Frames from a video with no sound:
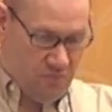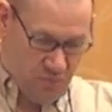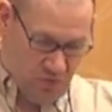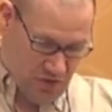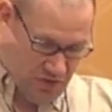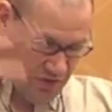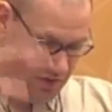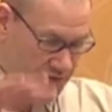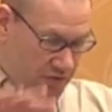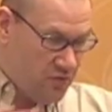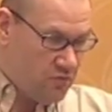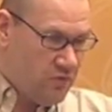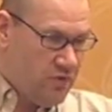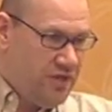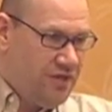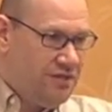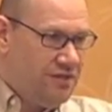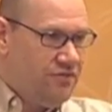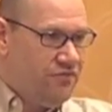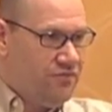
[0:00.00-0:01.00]
put in all the
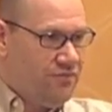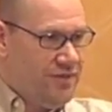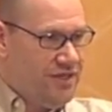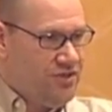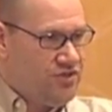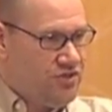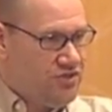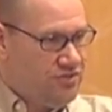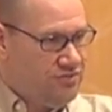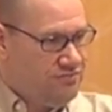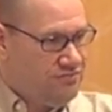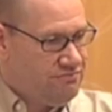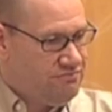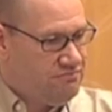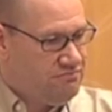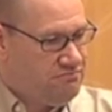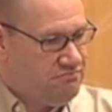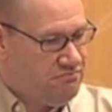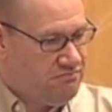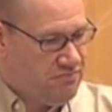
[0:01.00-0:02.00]
real information,
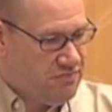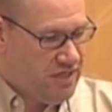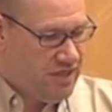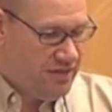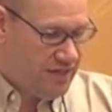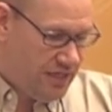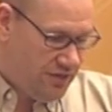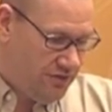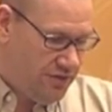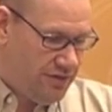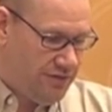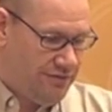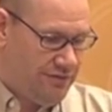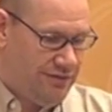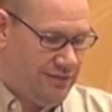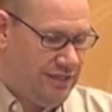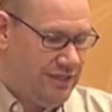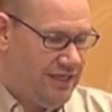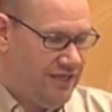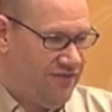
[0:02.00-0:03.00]
and then you
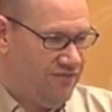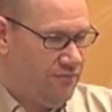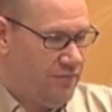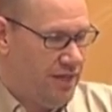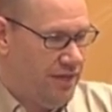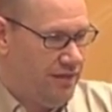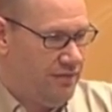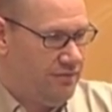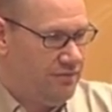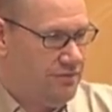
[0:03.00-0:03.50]
can leave my,